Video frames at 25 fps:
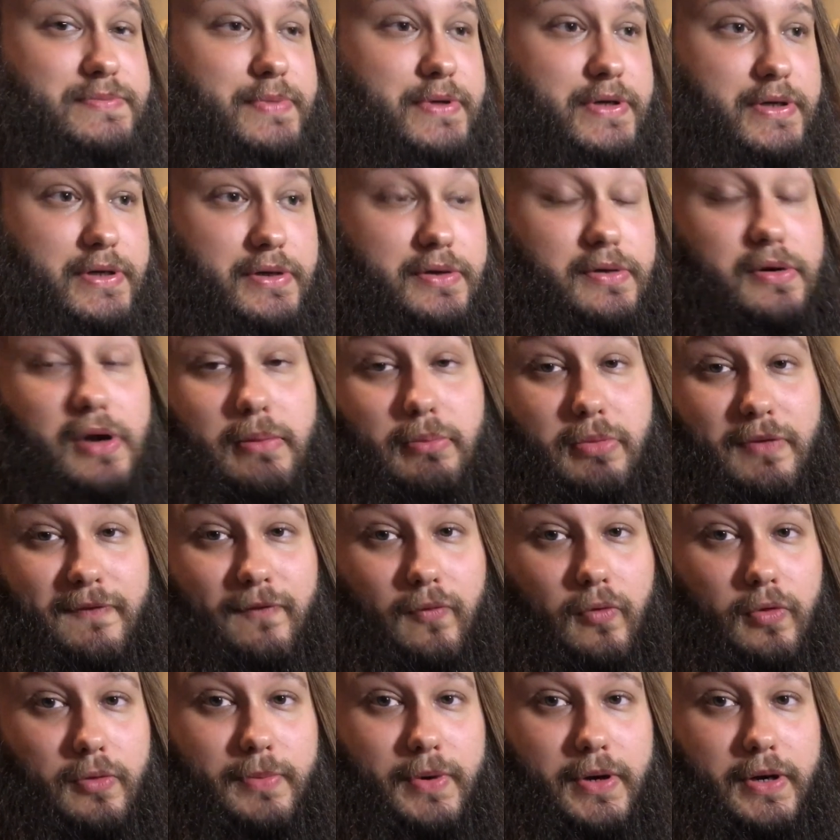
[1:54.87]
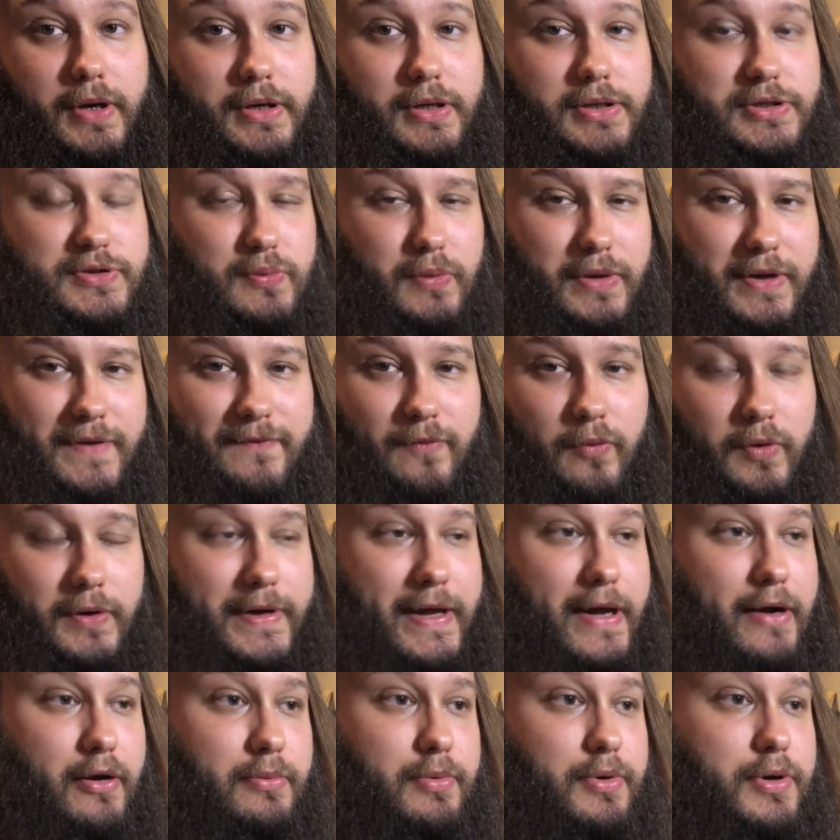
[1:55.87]
being number 4 buck 24
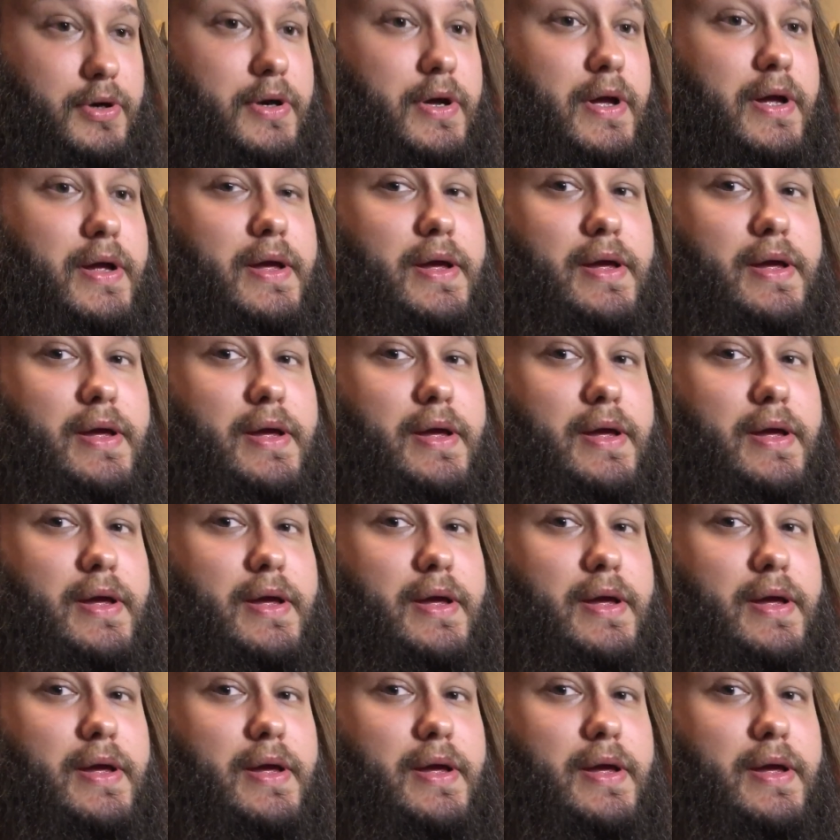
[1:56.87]
caliber,